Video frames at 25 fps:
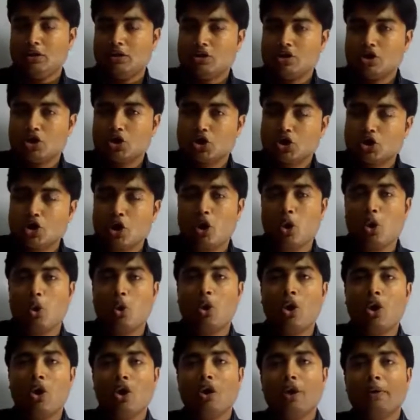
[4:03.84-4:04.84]

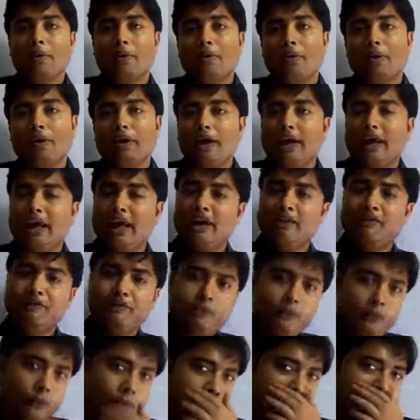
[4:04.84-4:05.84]
So
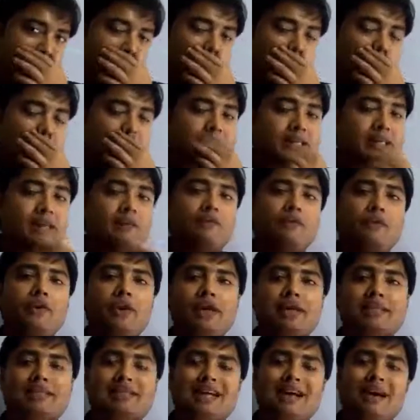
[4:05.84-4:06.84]
if we are, say for
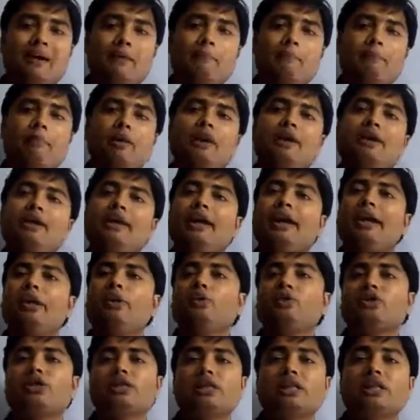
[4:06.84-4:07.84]
example,
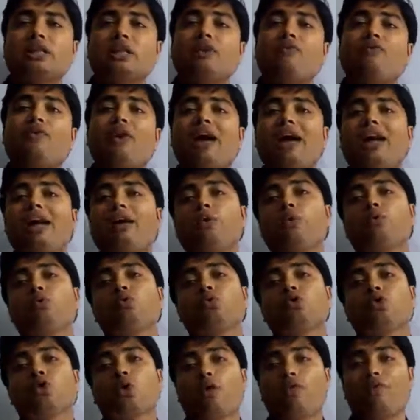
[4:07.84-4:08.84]
reducing the
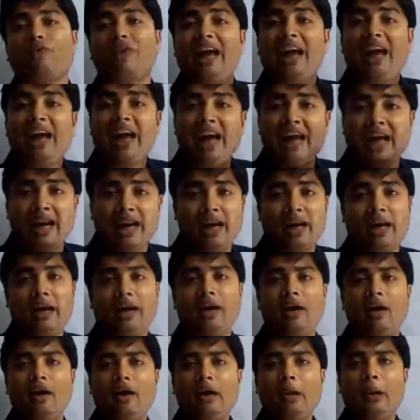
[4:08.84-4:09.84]
values of N,
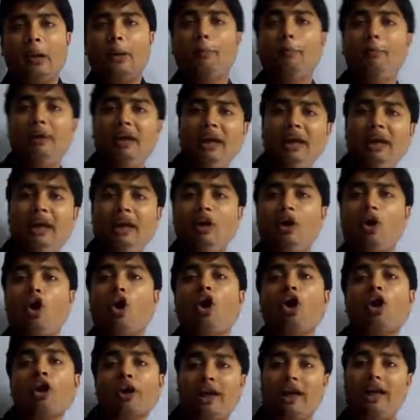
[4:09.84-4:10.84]
B
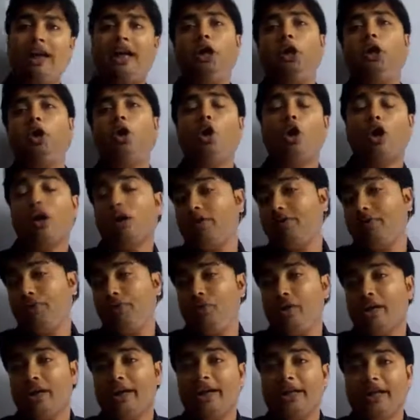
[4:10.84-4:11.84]
or A, or if we
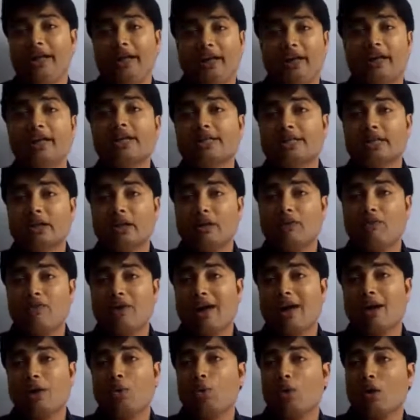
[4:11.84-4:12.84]
are increasing the
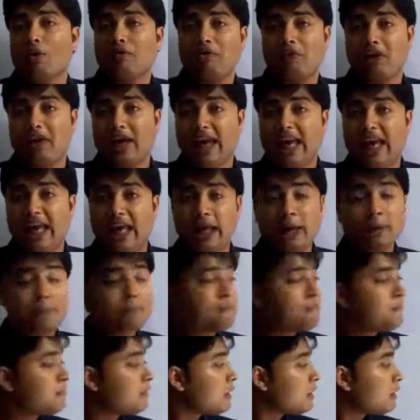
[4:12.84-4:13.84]
value of K,
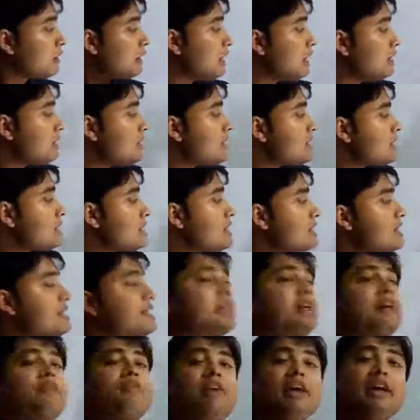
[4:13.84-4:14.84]
then the
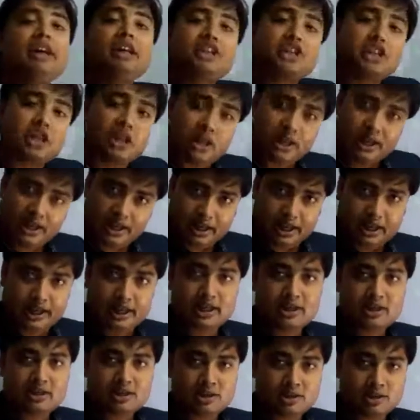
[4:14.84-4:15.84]
sensitivity shall
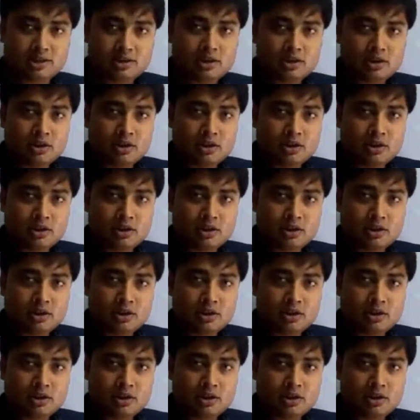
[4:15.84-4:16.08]
decrease.